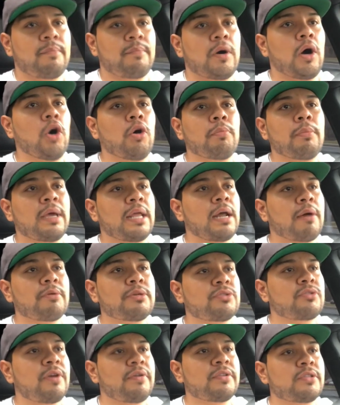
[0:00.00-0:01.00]
Oh, man, I
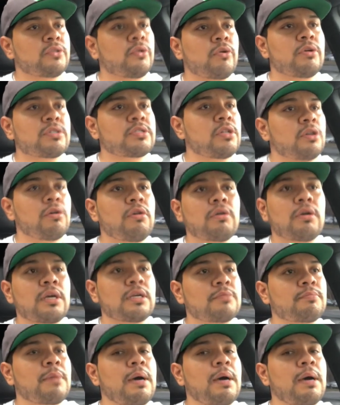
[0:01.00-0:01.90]
was driving so slow because